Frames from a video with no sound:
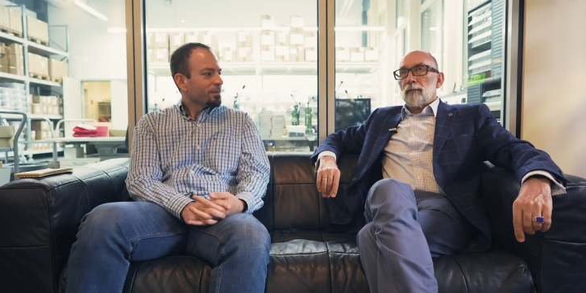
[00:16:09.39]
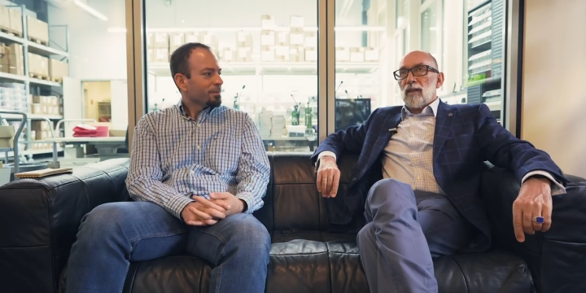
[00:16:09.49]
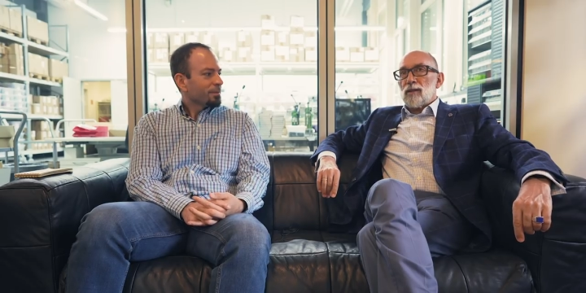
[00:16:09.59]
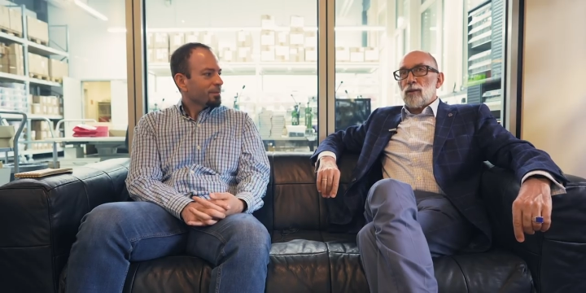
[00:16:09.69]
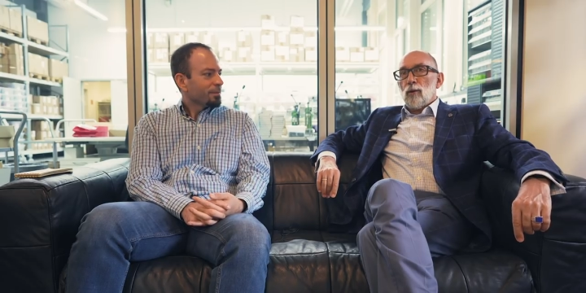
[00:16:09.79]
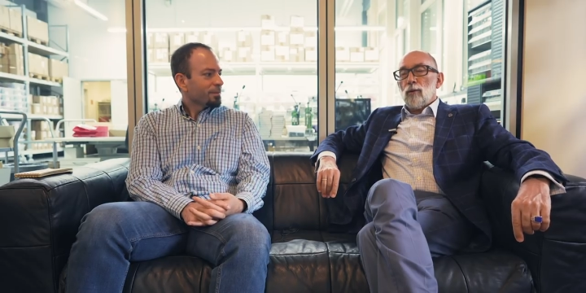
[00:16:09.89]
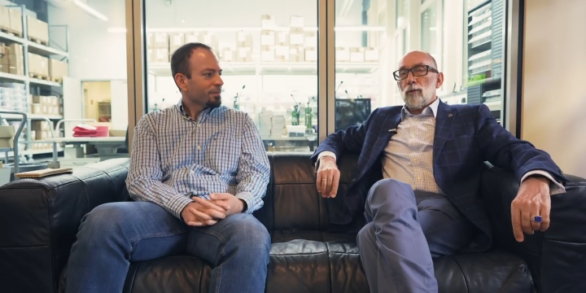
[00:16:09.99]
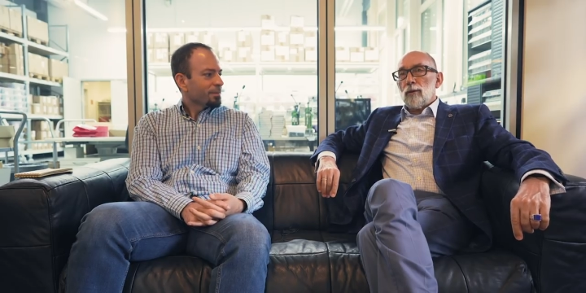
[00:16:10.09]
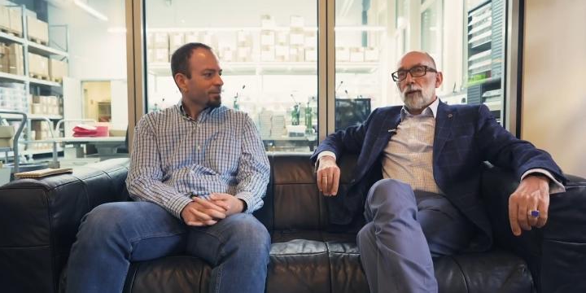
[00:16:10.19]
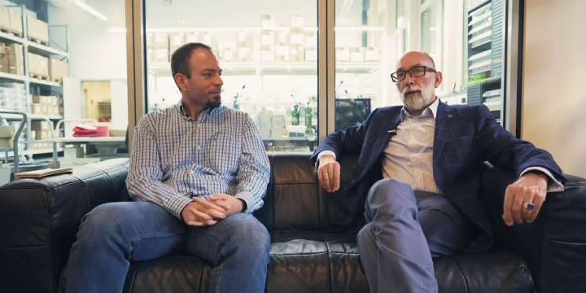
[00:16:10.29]
Speaker 1: The
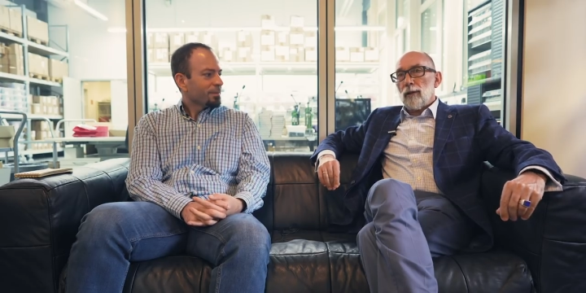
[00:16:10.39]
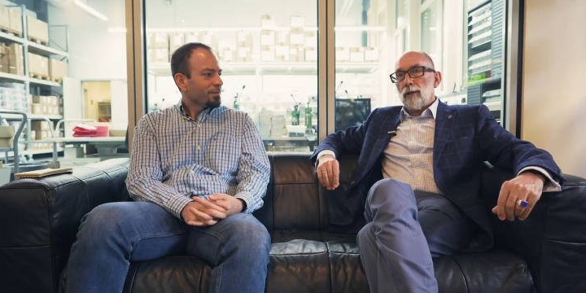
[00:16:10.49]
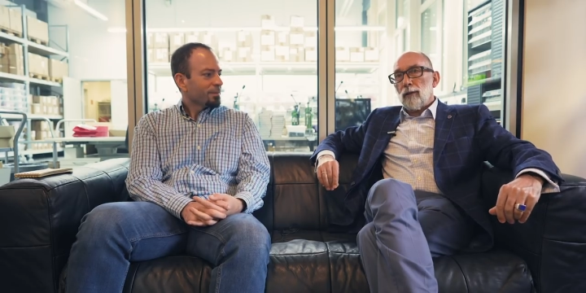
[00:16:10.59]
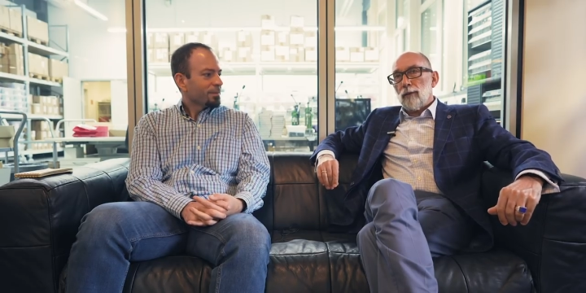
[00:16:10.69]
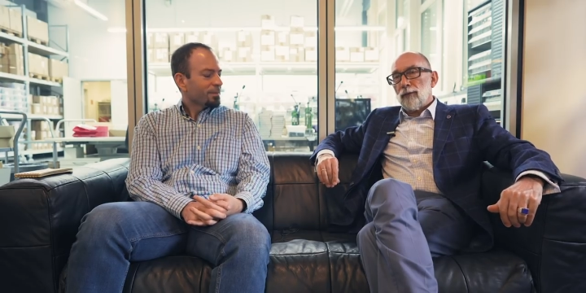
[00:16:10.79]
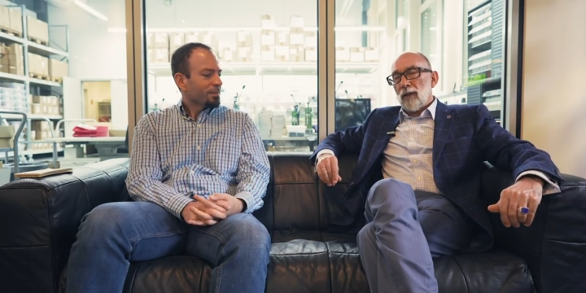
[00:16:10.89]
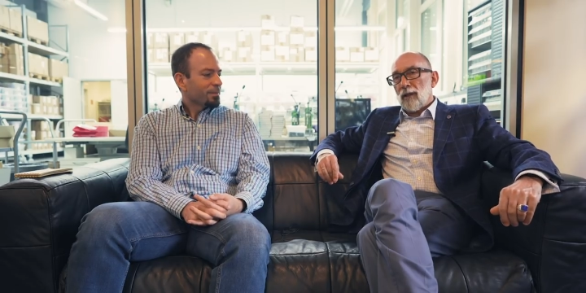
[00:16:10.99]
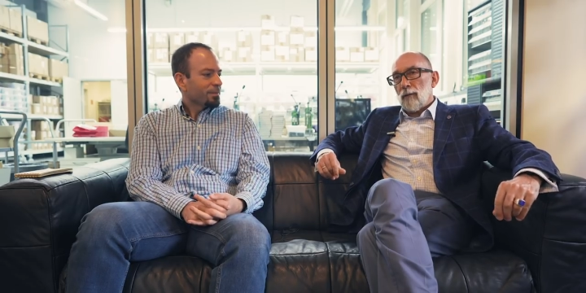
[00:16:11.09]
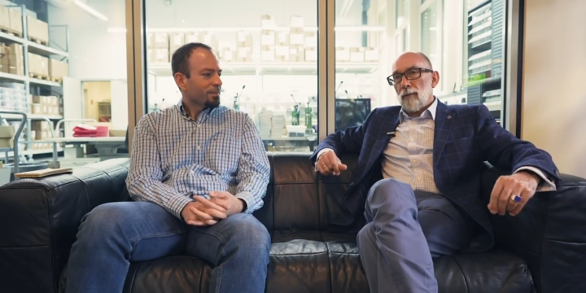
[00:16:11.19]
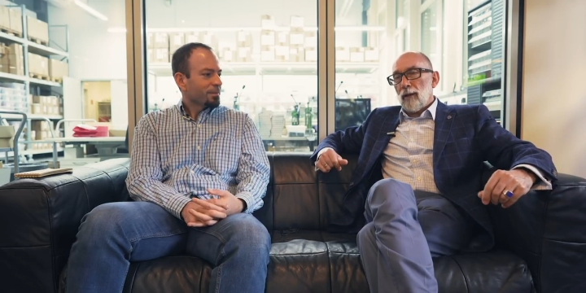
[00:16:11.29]
soul of the
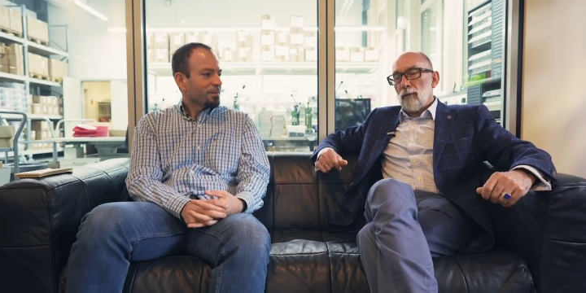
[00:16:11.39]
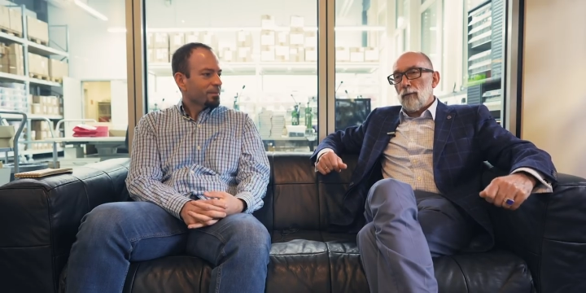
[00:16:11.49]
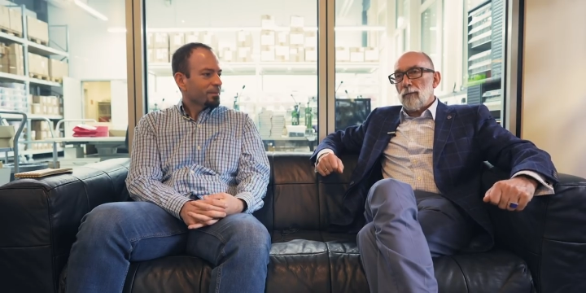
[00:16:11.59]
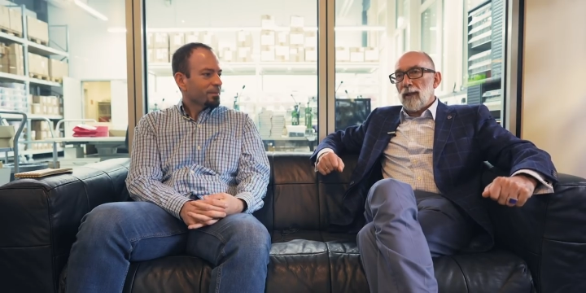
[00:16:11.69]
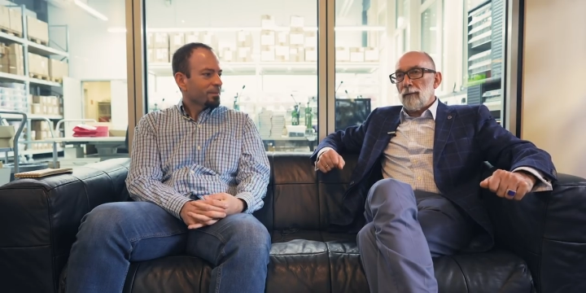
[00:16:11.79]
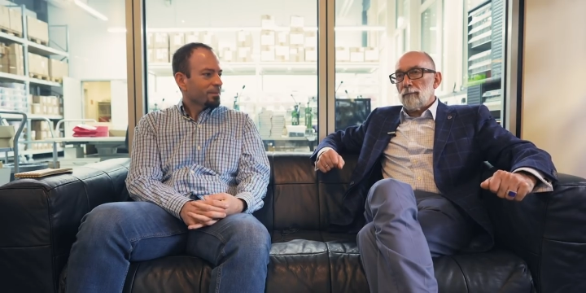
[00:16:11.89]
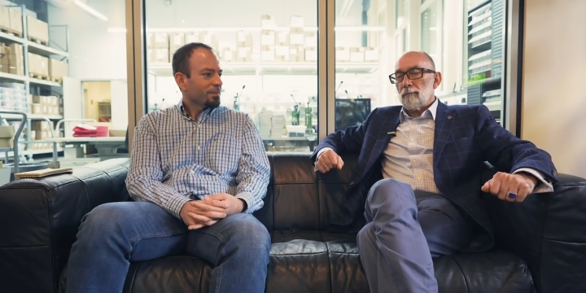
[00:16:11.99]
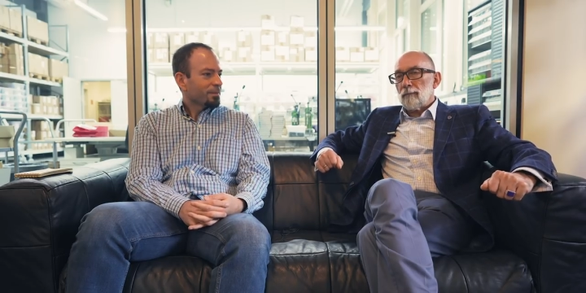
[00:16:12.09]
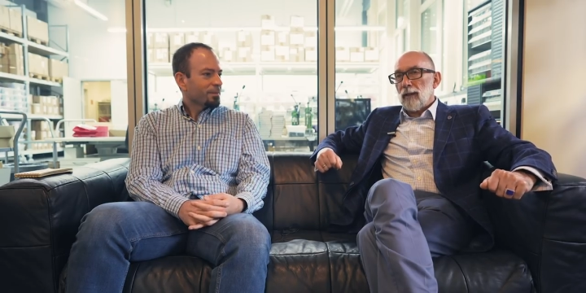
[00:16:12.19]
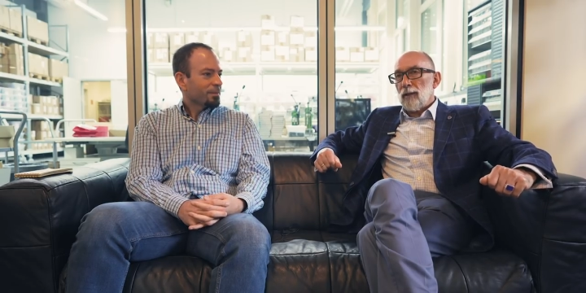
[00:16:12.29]
Kaweco pen,